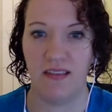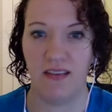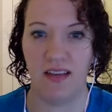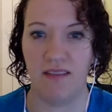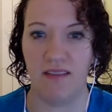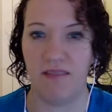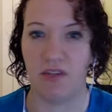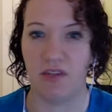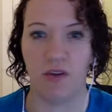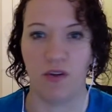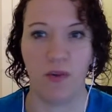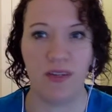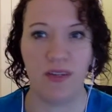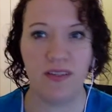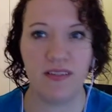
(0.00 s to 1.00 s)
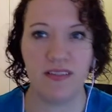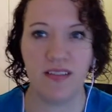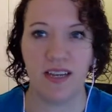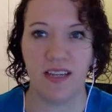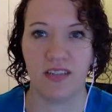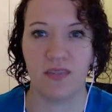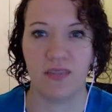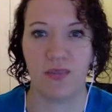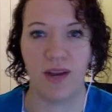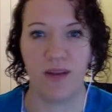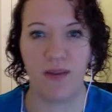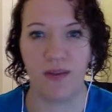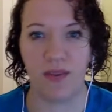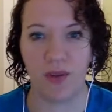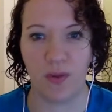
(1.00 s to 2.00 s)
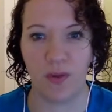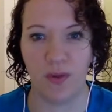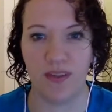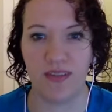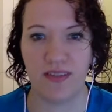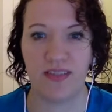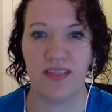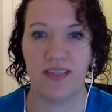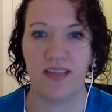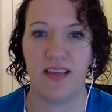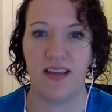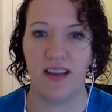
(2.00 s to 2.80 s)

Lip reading: I took a quiz. I got to write about the quiz.